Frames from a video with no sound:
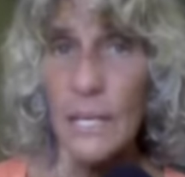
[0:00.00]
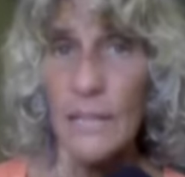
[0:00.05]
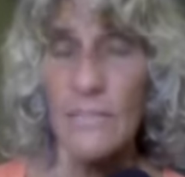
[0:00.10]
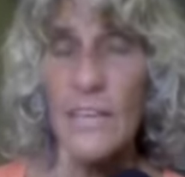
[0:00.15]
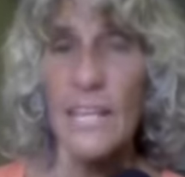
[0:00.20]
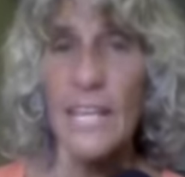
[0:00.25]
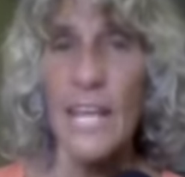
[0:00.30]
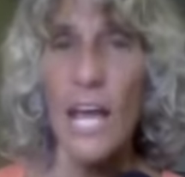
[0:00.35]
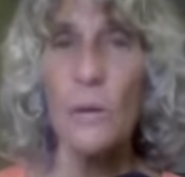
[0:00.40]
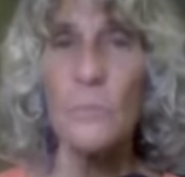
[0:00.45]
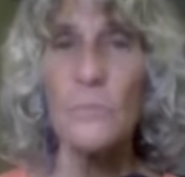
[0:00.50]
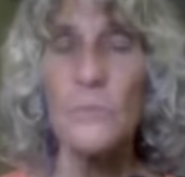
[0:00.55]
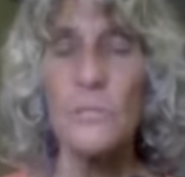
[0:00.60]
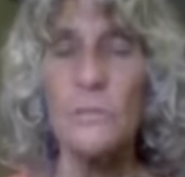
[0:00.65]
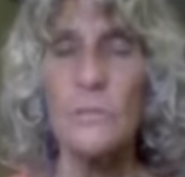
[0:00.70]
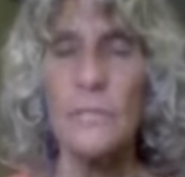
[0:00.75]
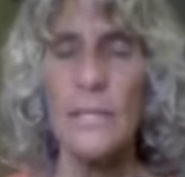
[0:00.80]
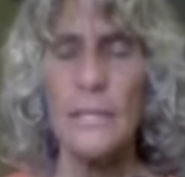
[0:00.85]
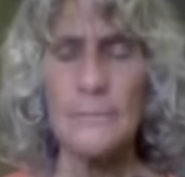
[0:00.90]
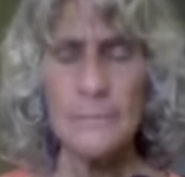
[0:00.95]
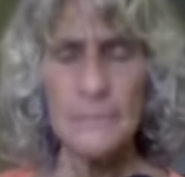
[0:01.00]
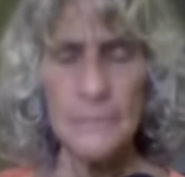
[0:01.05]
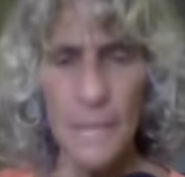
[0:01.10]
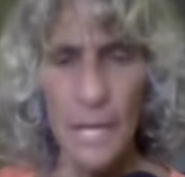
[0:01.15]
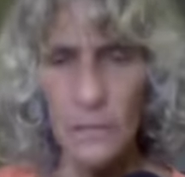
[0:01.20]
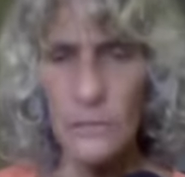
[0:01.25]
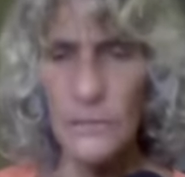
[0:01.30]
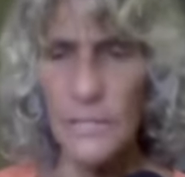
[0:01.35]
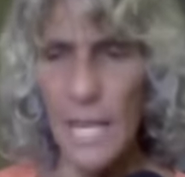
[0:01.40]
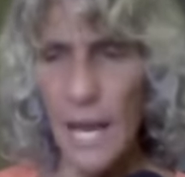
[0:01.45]
that helps you say,
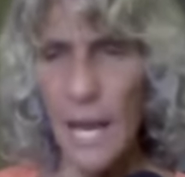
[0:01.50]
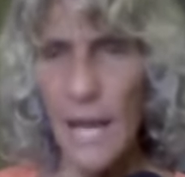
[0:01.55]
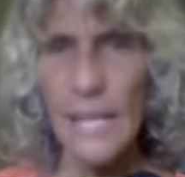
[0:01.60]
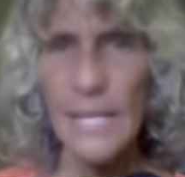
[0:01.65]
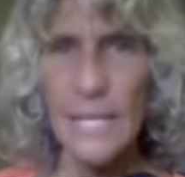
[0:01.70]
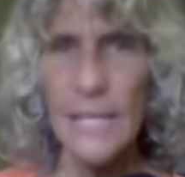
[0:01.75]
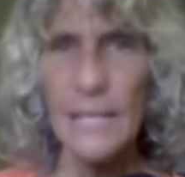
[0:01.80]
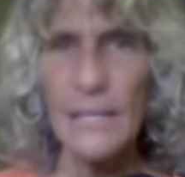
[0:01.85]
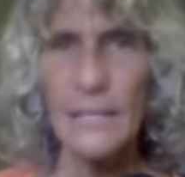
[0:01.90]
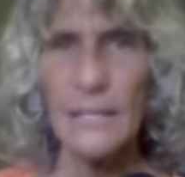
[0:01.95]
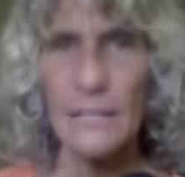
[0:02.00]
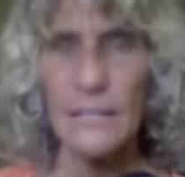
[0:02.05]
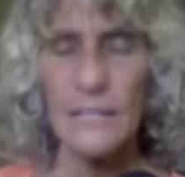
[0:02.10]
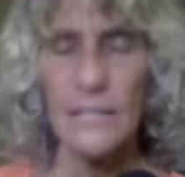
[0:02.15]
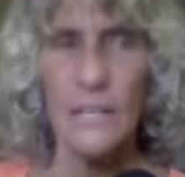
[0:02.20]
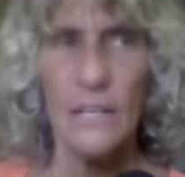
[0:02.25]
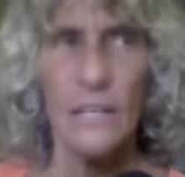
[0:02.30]
"Oh yeah, I get it"?